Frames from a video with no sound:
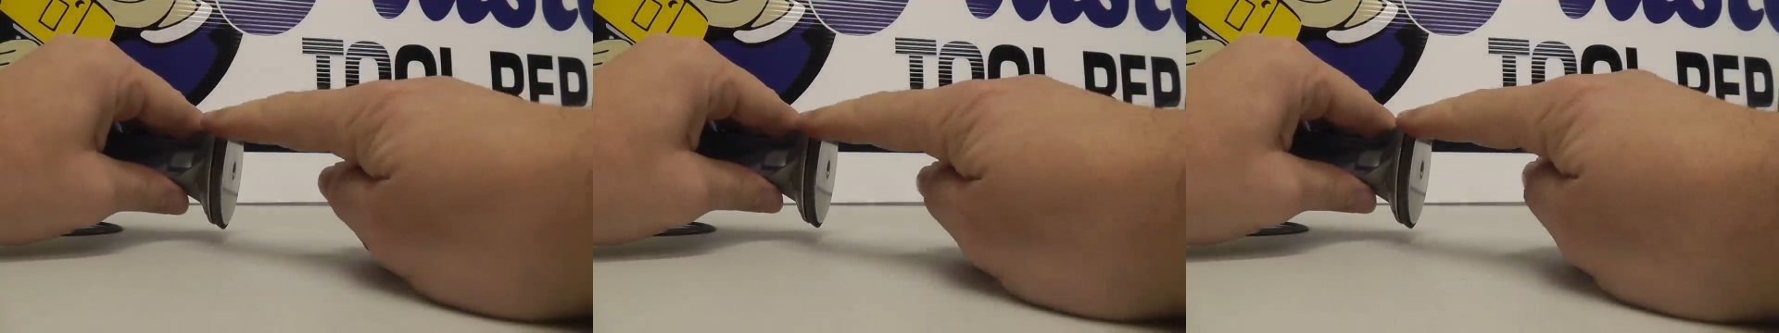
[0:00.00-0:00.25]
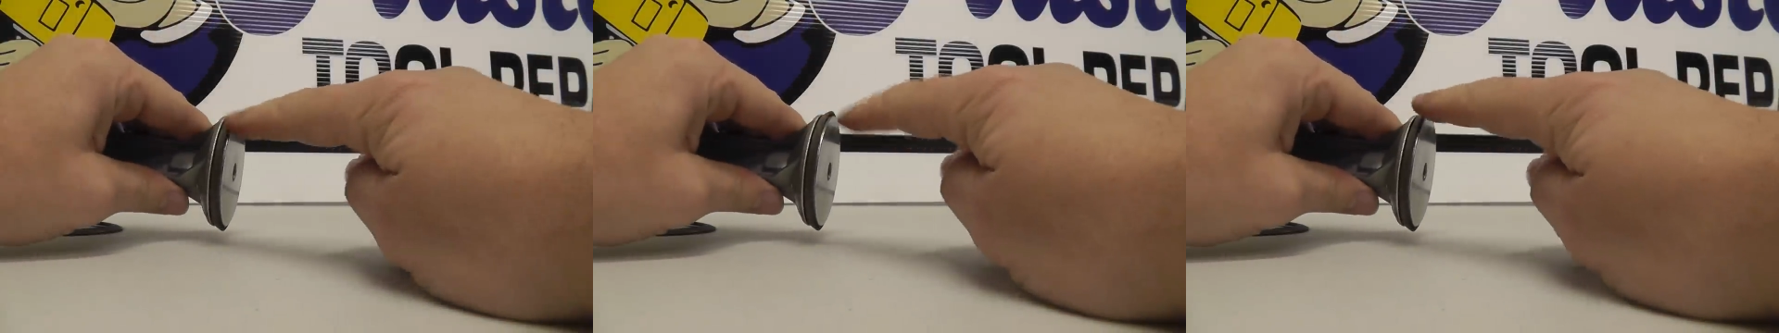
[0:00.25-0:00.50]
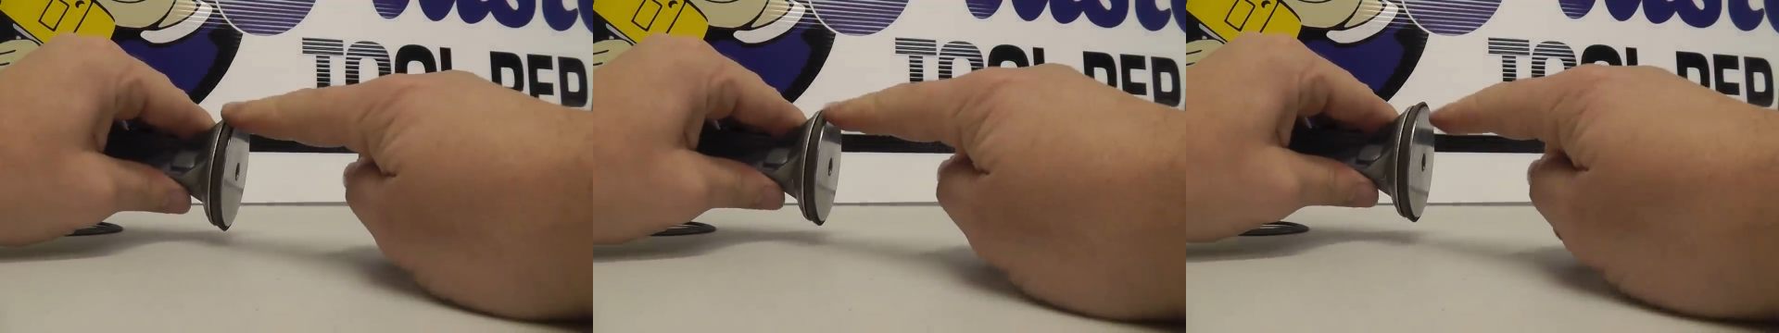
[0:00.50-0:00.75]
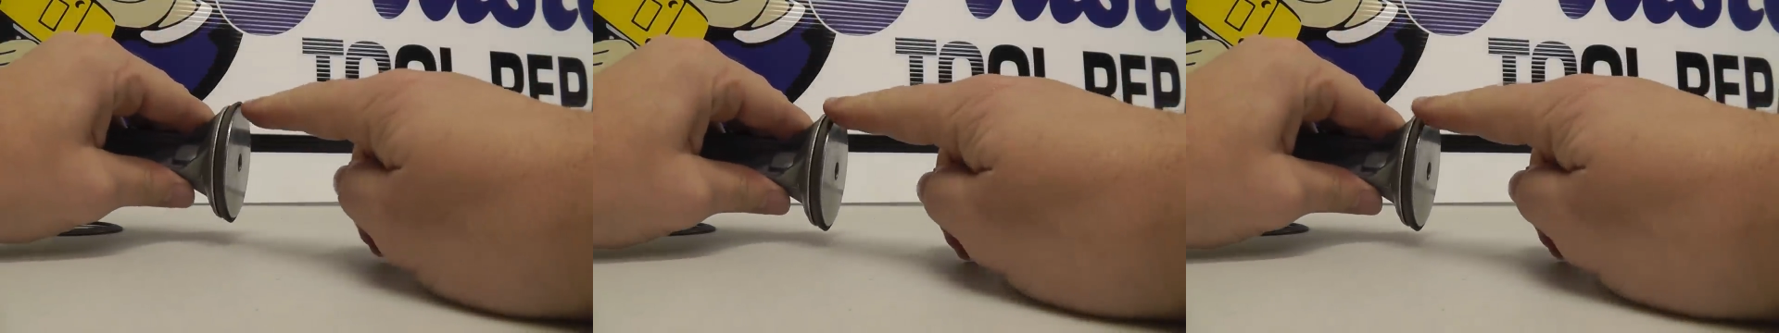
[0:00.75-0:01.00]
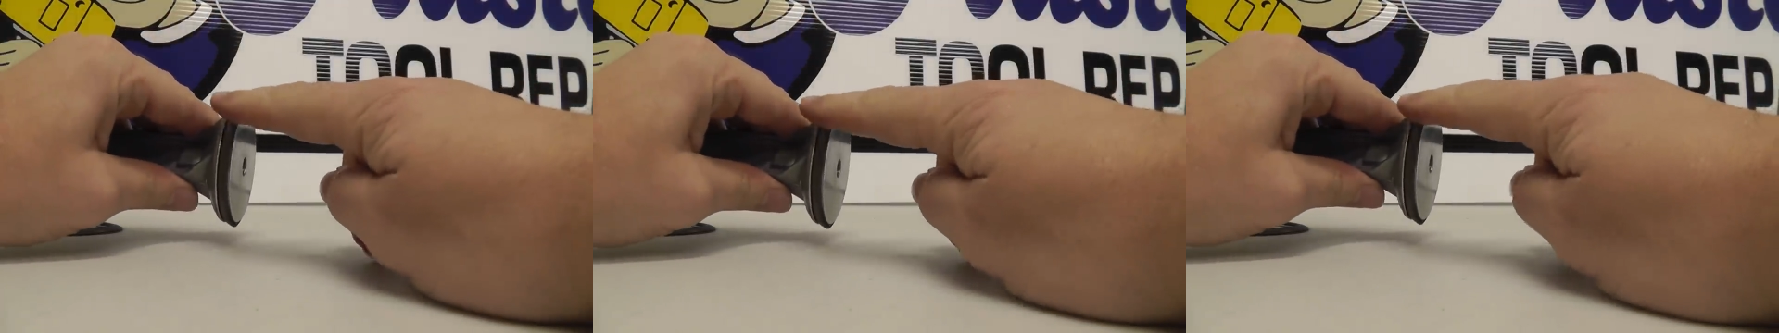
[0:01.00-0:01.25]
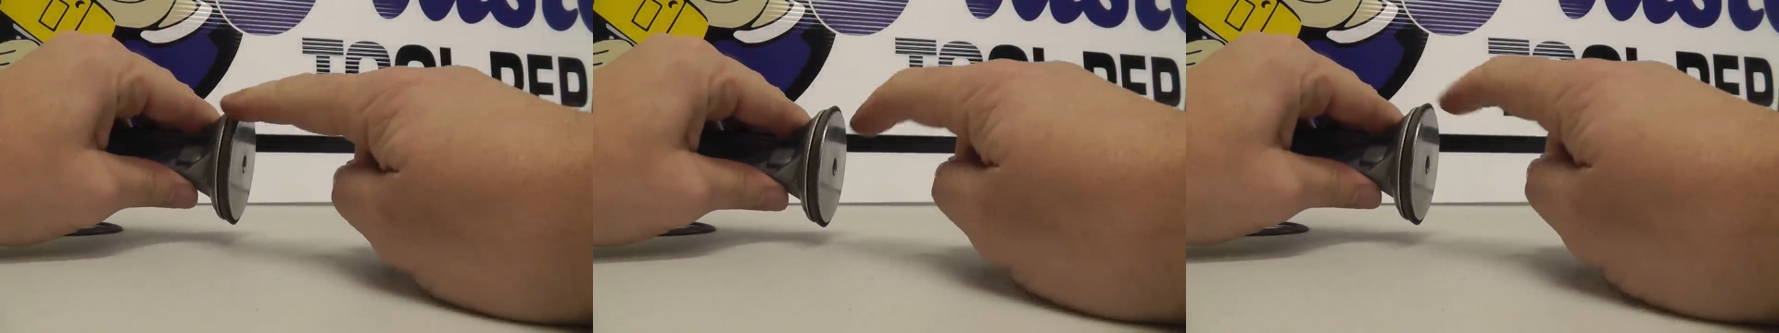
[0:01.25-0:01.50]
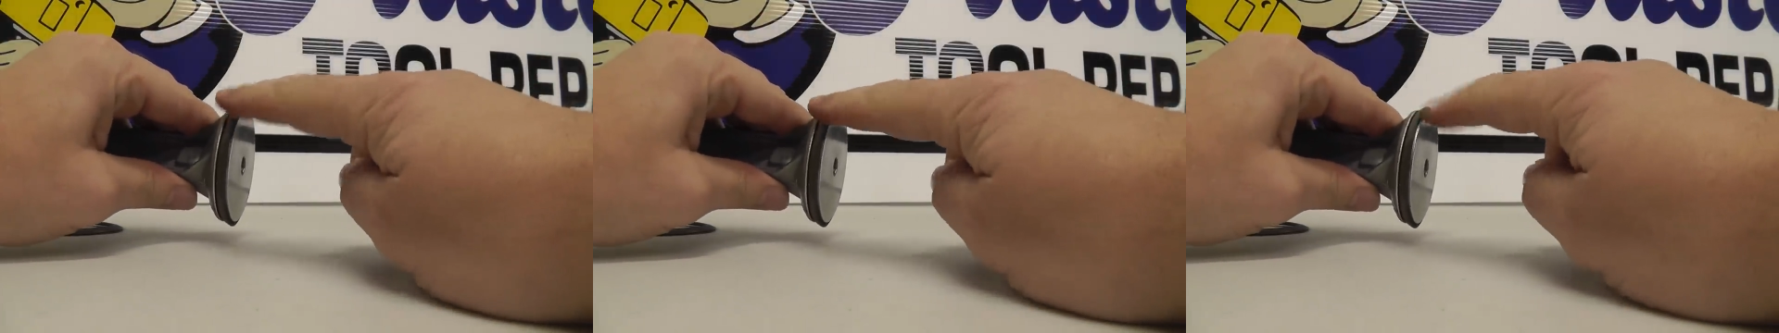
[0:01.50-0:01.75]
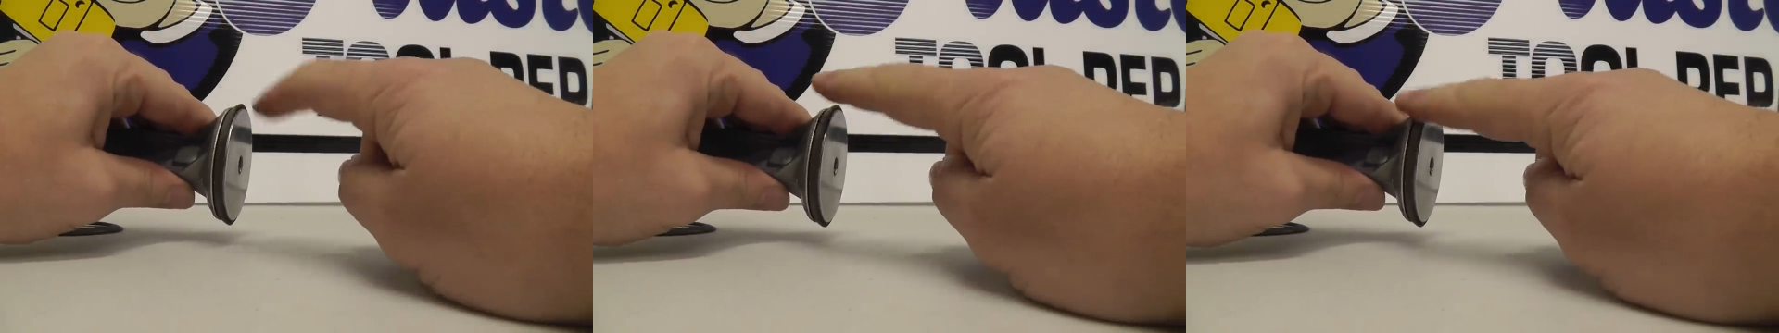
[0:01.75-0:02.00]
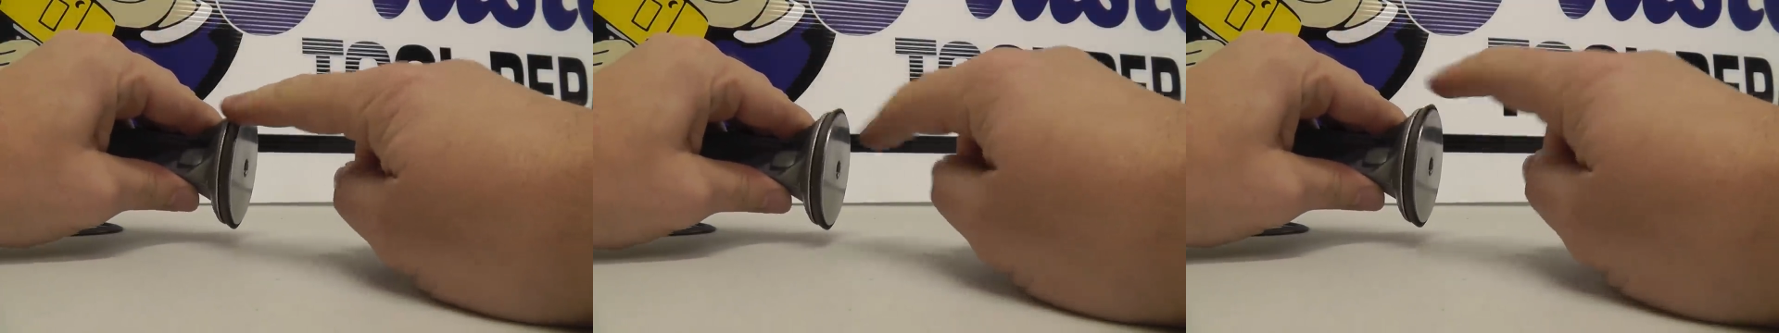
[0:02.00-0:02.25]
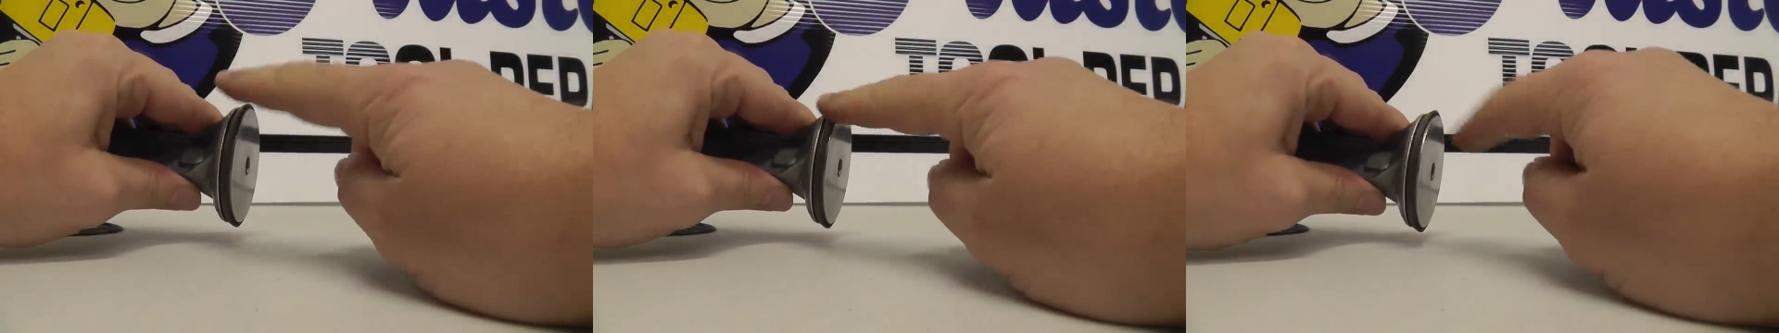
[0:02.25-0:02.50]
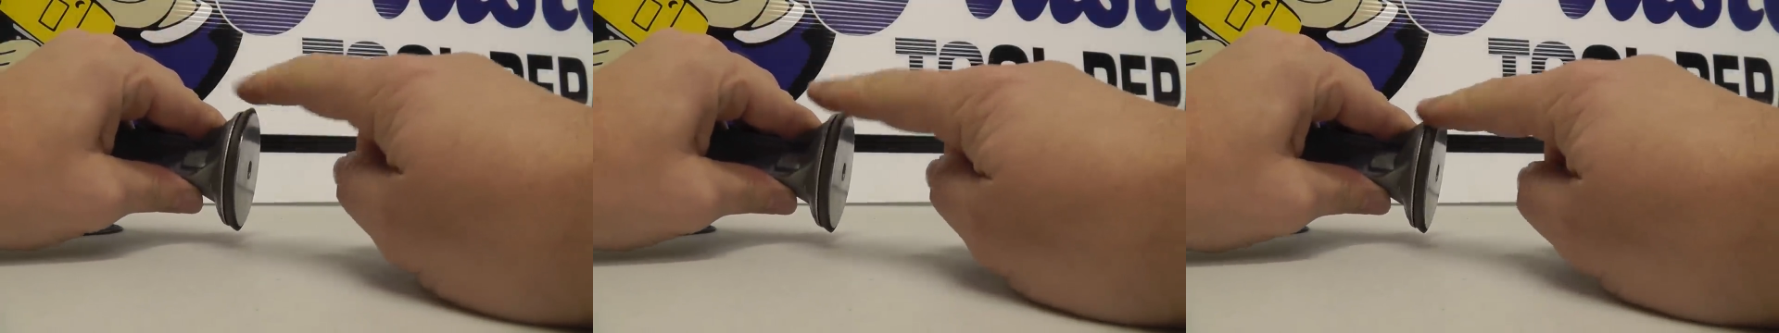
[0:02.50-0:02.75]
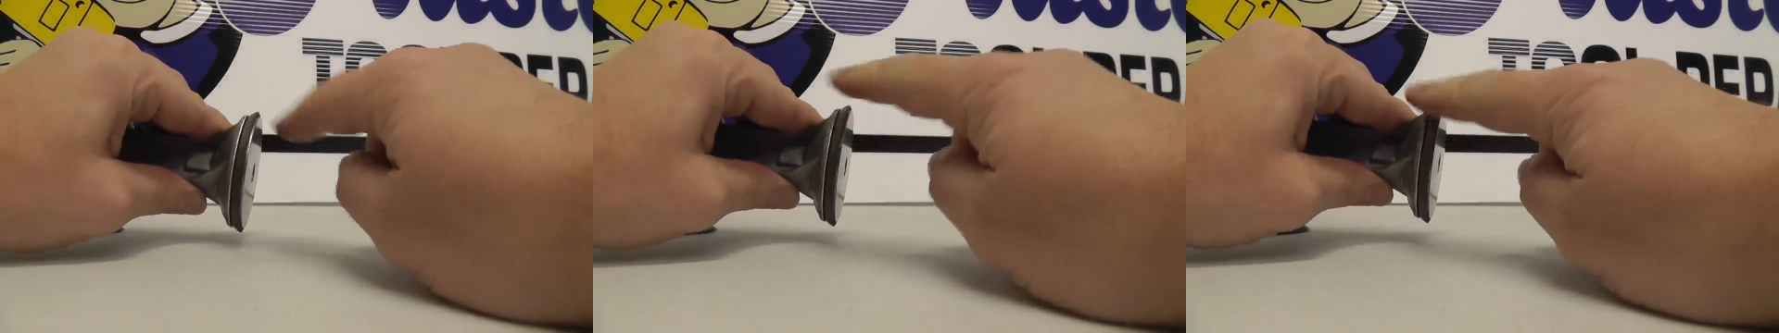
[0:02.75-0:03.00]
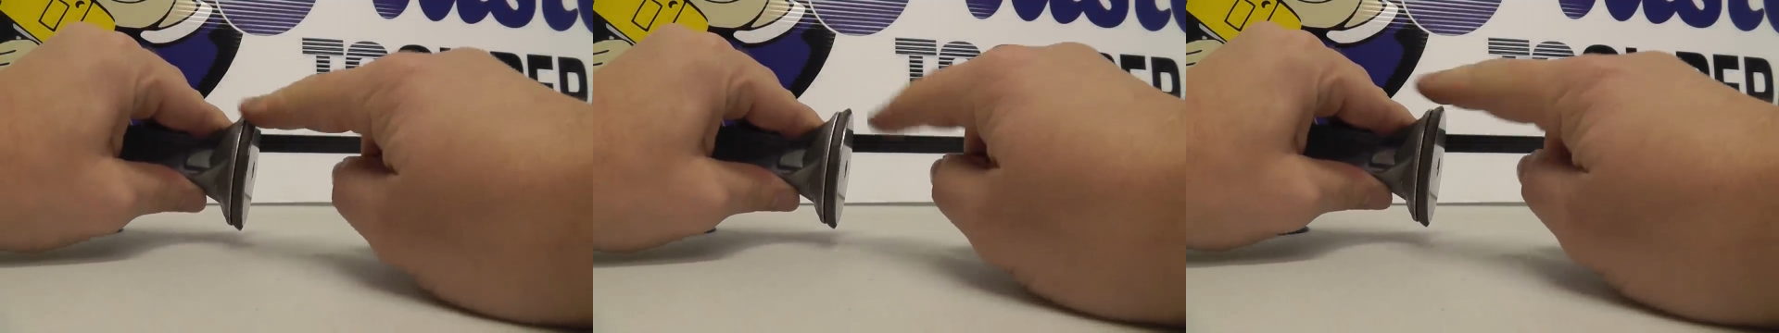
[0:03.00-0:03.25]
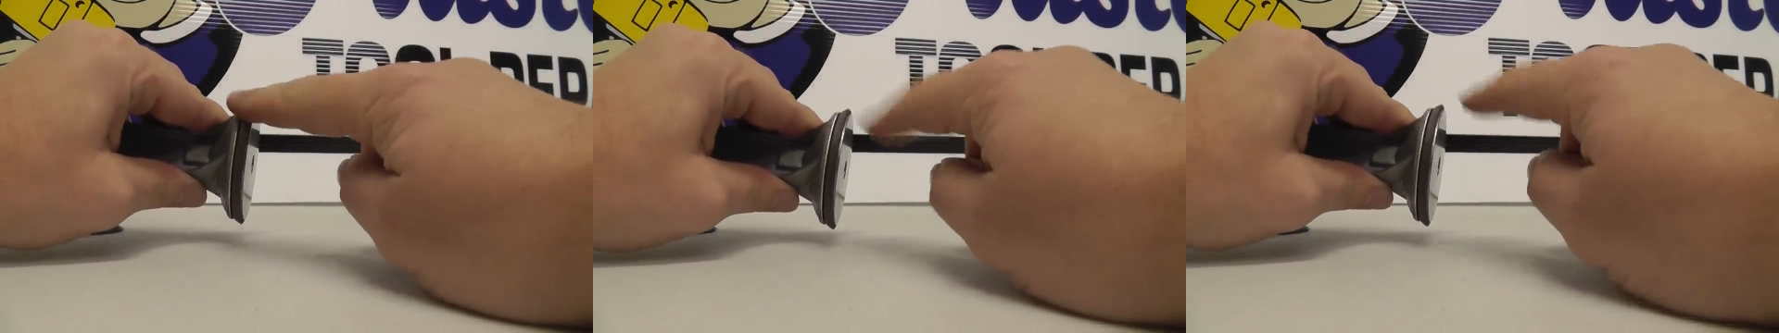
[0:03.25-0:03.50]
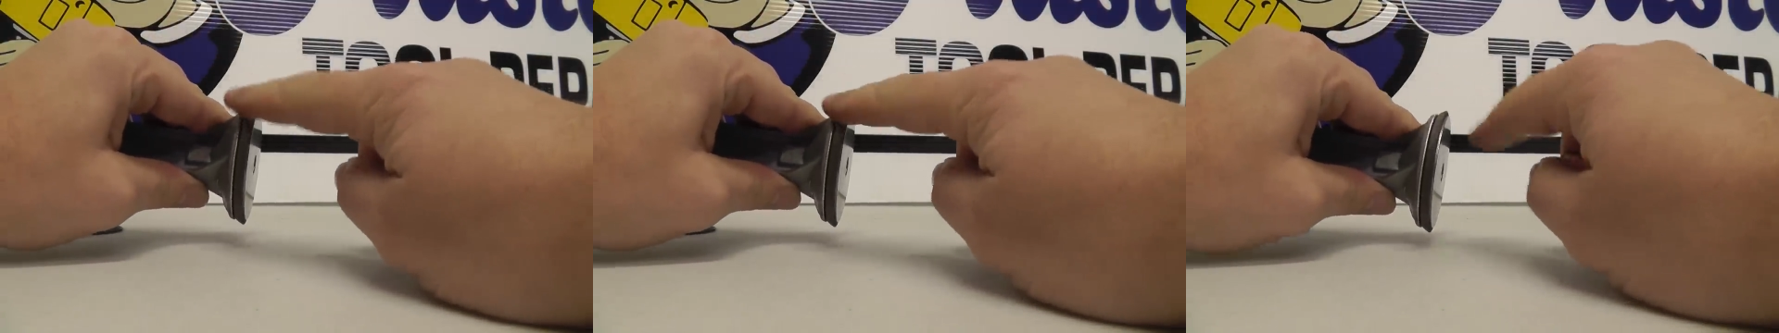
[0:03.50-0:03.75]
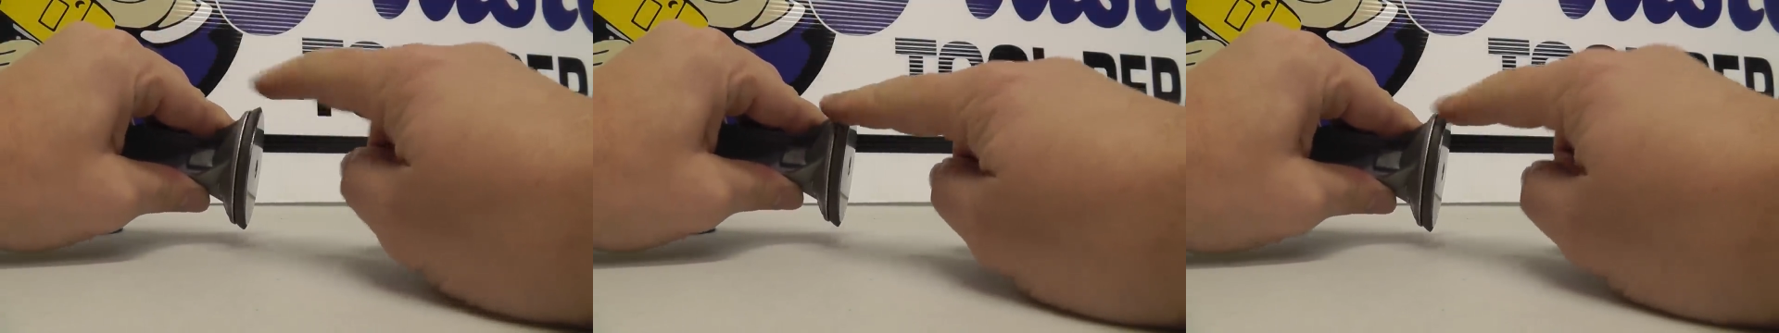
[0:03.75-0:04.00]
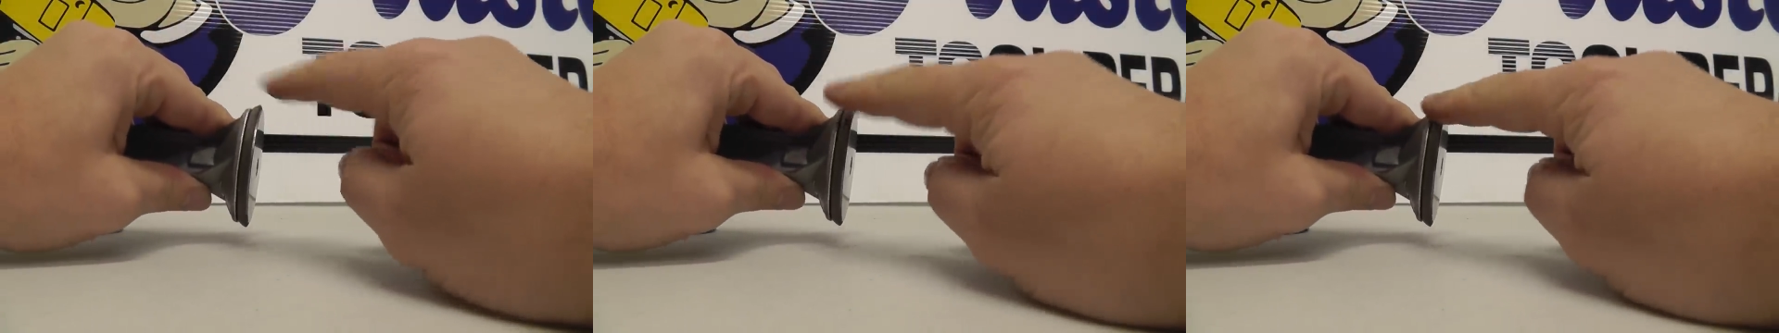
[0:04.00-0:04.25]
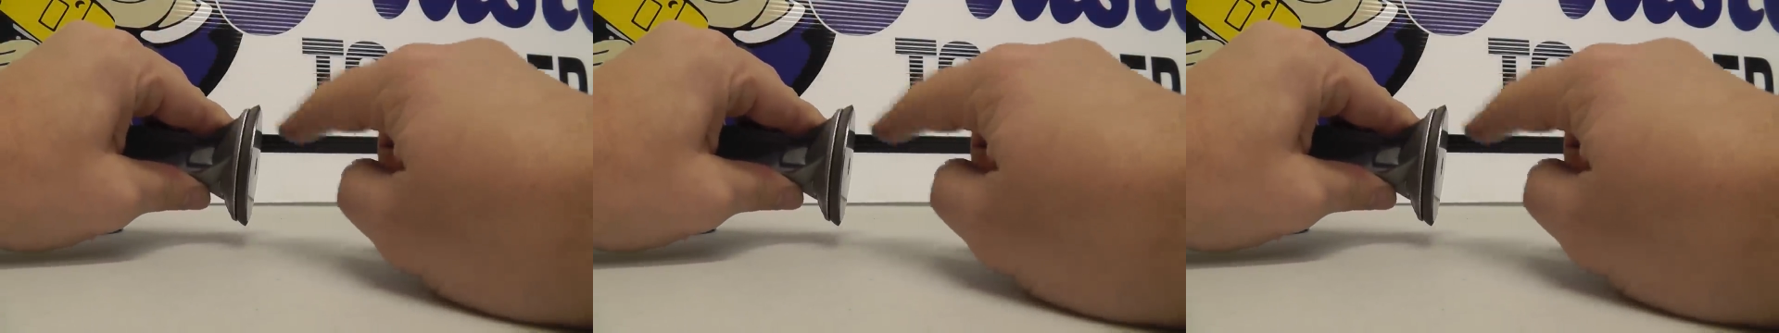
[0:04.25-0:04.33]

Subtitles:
[unreadable: no face in view]